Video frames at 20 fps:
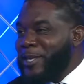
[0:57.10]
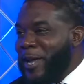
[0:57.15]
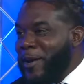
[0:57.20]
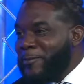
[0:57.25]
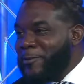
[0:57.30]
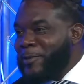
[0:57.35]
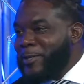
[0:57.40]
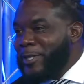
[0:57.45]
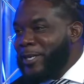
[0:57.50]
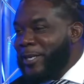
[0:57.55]

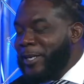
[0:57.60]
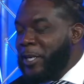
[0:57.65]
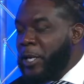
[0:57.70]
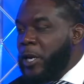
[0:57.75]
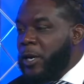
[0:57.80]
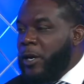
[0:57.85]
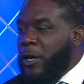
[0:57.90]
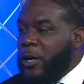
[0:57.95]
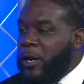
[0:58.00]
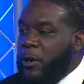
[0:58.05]
obviously
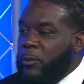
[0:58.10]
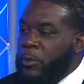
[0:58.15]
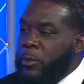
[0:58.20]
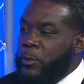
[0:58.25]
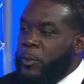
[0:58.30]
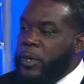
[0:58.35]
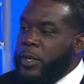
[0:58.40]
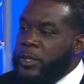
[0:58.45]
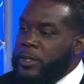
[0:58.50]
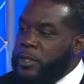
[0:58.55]
we're
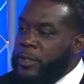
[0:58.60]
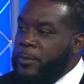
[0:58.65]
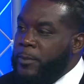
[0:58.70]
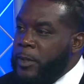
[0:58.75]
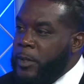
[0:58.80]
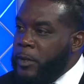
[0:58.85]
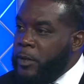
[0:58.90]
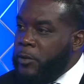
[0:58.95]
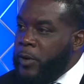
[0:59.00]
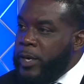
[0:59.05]
bringing some
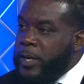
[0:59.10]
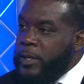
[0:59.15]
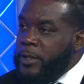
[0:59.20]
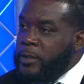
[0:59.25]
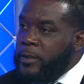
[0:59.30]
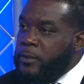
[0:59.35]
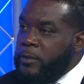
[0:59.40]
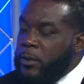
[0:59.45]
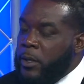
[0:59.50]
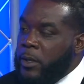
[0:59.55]
of the
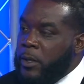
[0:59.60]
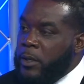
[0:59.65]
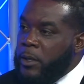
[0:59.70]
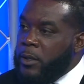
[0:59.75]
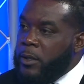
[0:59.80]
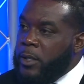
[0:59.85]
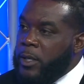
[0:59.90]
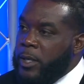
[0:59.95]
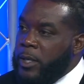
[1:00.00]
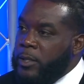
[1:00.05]
greatest
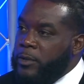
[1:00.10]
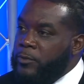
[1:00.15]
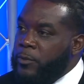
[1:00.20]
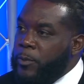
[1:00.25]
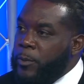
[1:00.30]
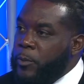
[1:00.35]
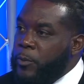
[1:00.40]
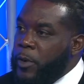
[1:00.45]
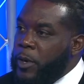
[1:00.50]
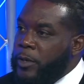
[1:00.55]
kids
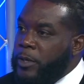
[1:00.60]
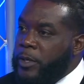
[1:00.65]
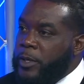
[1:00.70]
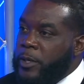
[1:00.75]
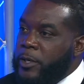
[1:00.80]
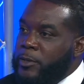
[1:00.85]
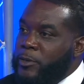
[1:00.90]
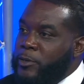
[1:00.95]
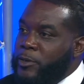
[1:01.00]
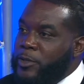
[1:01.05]
from around the
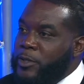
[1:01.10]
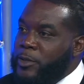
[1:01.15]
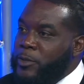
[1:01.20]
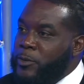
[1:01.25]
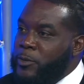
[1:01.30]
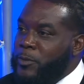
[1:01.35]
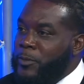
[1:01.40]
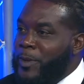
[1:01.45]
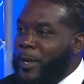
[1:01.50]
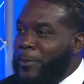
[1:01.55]
country
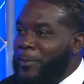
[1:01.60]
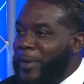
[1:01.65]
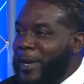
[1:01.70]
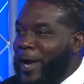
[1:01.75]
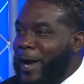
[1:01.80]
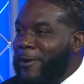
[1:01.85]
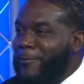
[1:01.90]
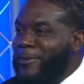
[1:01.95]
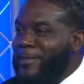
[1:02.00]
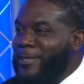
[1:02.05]
to,
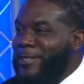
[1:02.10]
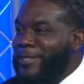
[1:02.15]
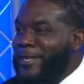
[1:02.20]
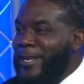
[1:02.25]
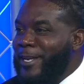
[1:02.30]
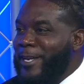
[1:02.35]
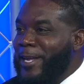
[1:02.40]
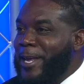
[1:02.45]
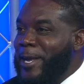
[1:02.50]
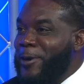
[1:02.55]
obviously
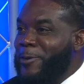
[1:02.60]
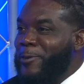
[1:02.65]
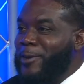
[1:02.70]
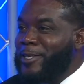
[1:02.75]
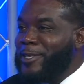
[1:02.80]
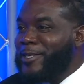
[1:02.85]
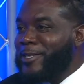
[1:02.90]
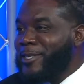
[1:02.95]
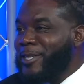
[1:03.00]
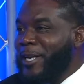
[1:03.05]
San Diego,
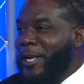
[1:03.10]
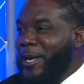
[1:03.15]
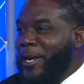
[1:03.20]
which is,